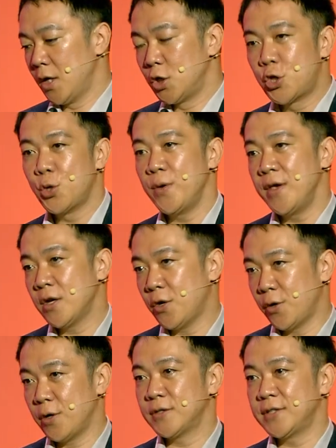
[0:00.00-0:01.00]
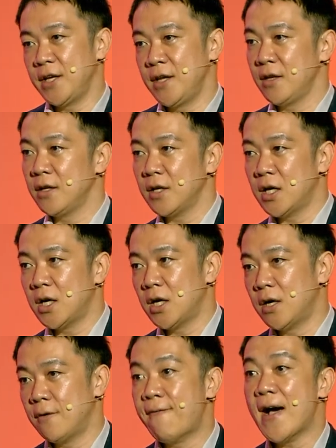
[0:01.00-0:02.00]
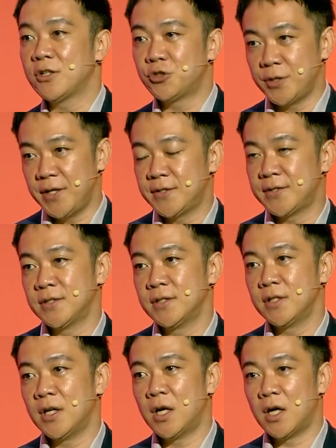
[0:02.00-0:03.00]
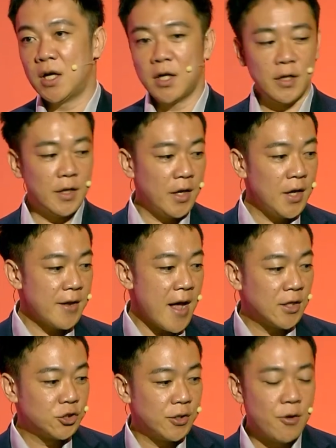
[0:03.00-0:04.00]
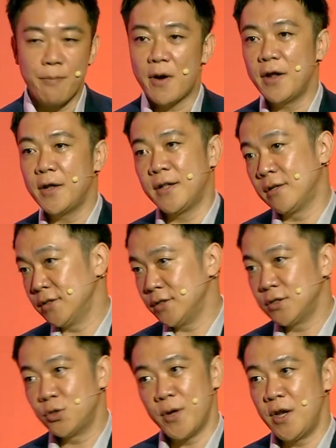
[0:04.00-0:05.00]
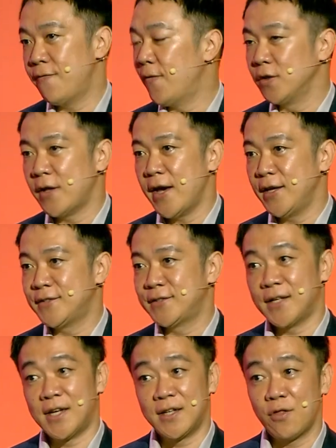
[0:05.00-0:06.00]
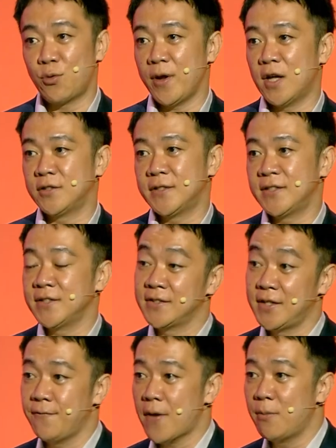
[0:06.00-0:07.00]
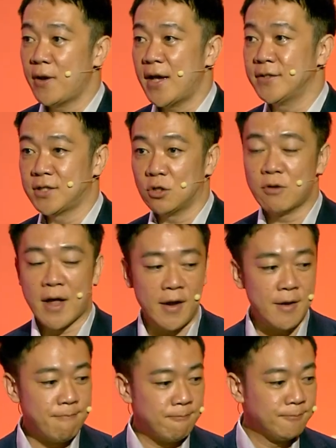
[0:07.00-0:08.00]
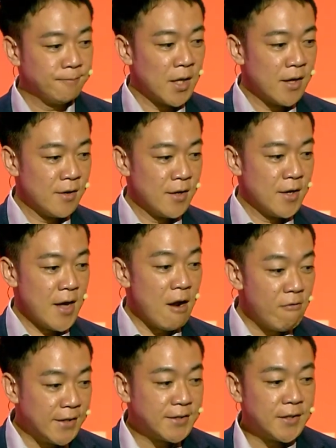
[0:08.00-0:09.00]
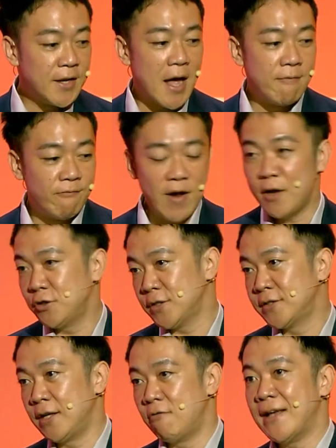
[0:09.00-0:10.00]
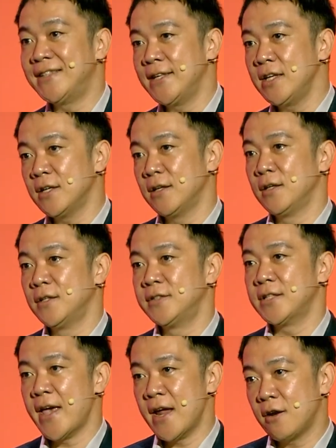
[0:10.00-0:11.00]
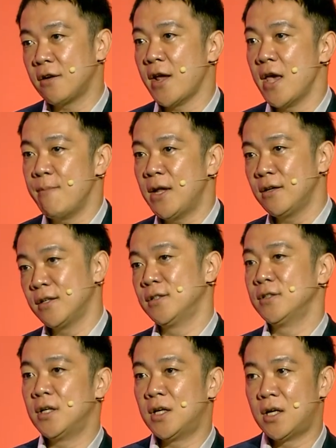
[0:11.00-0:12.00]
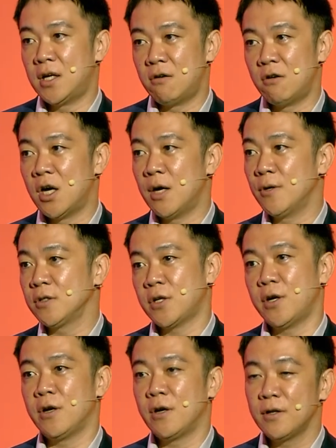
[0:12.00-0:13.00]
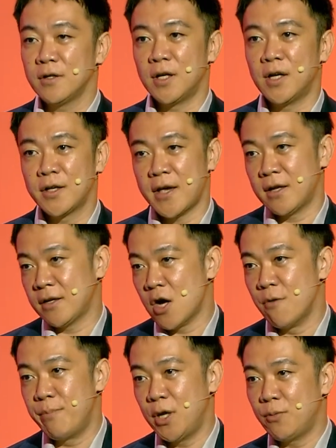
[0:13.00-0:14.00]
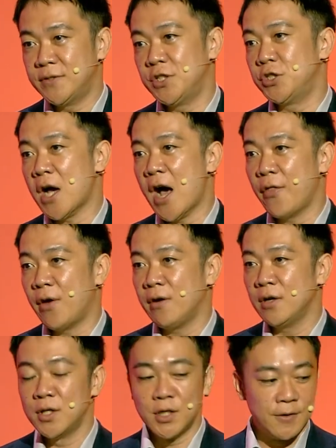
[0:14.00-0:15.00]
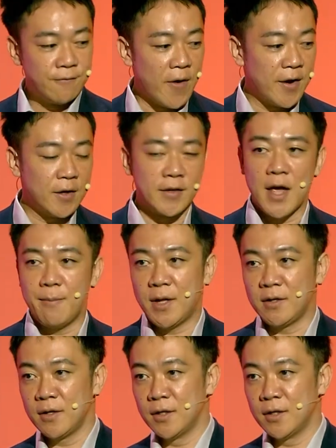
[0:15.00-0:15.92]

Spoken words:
touring cars in factories. It actually operated 24 days, 365 days already. And recently, I'm very interested in racing. It's entertainment. Robot car can compete with each other for entertainment.